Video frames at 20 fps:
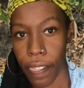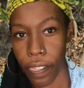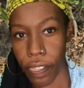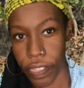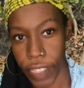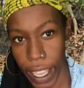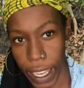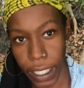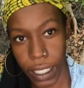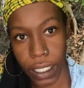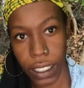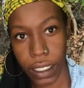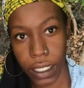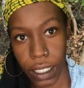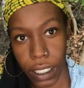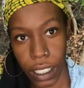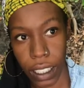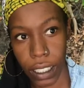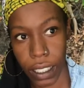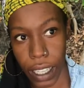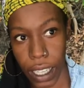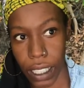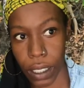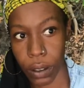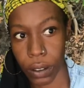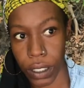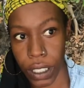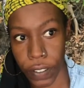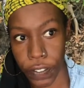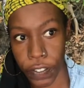That can look a lot
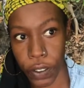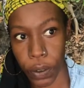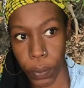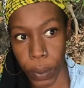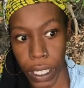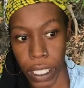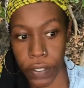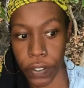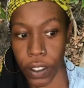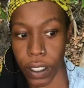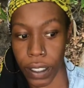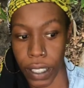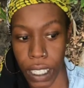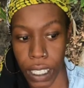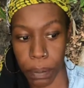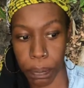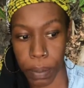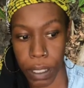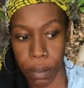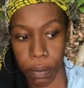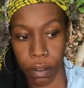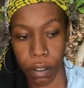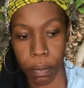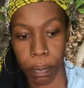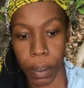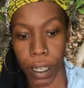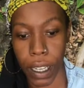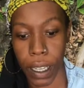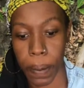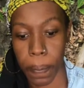of different ways for a lot of people,
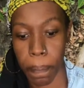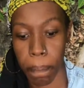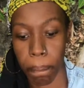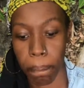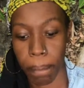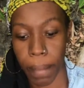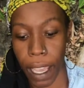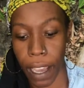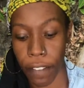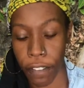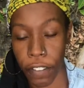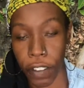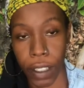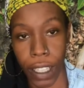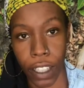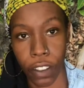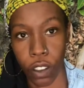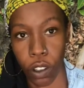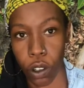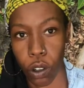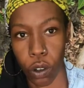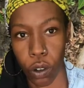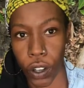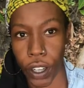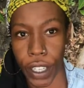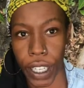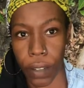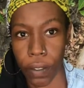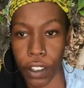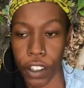but I feel like the core
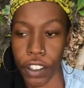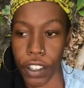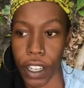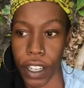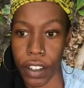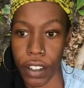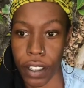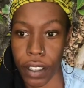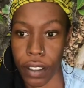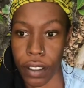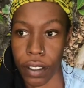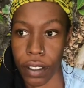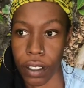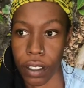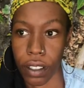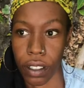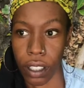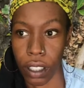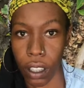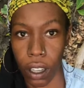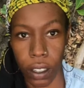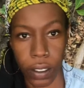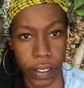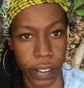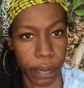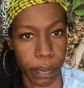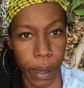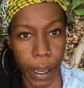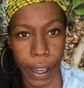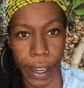never changes. The laws
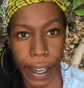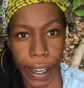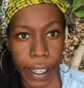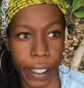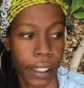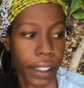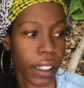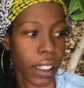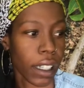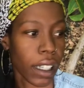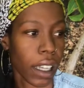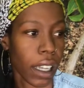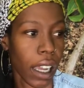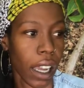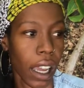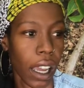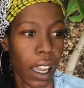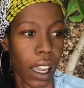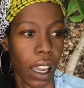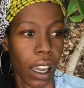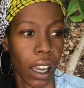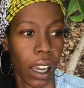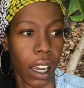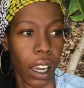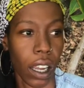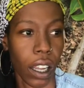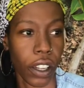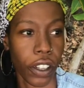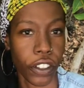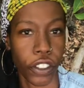of my eye
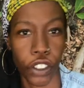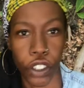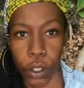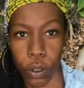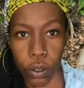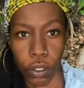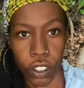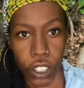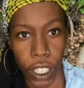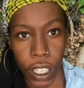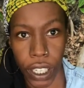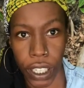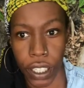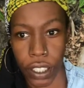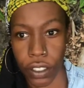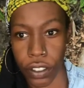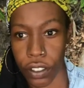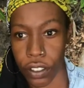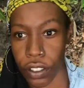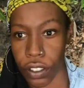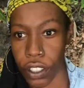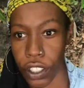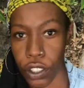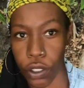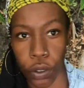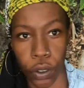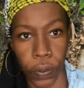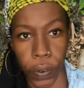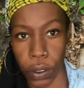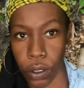don't change. The
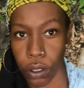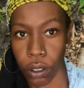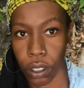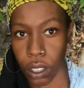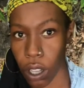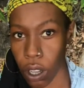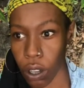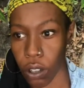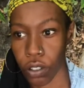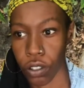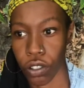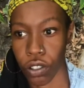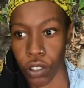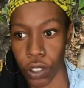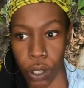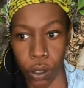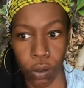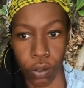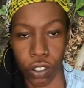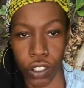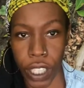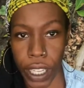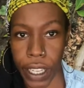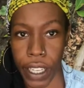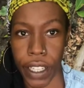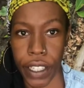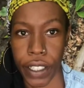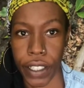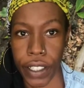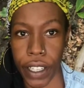universal laws don't
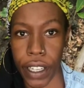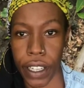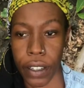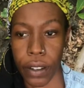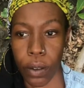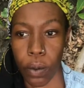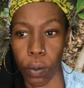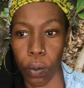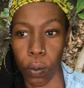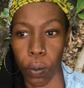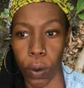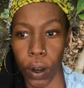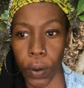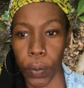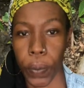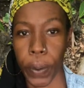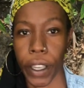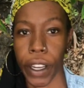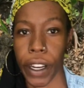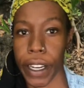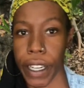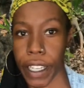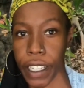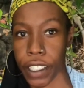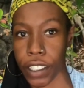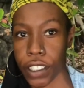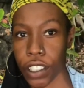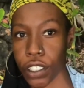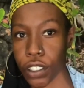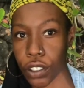change. And what we are here
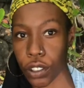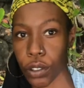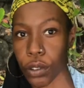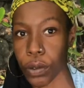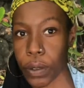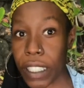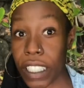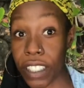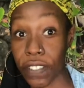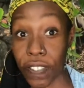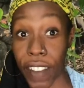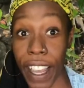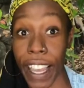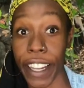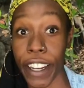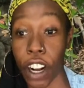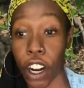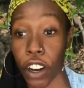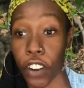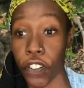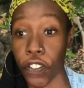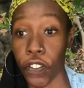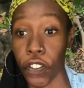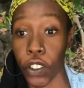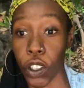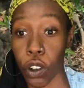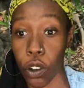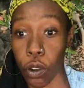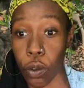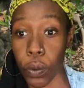to do is find our
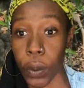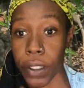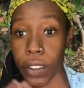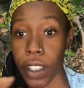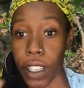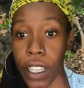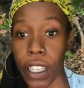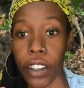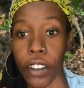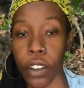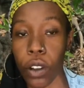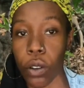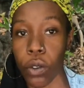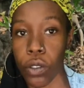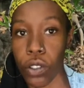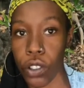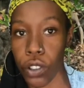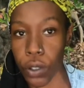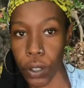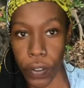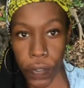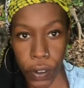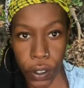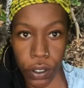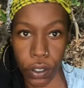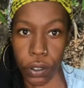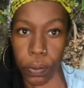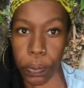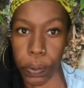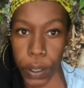flow within those
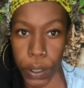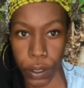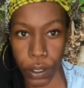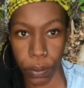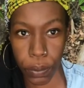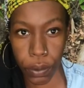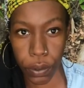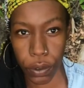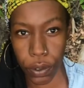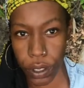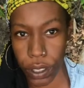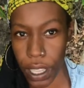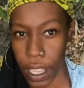universal principles